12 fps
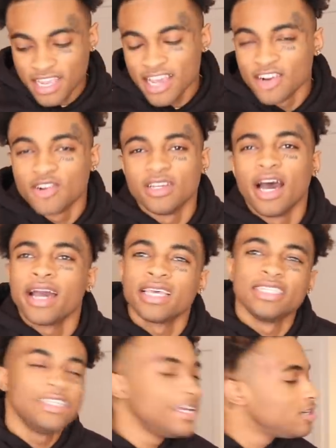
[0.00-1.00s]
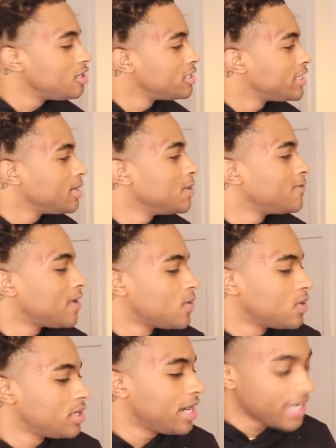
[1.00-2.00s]
Stand on it. I can stand on this table if
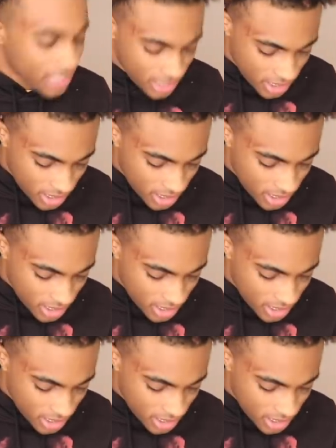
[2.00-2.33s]
I want. I could,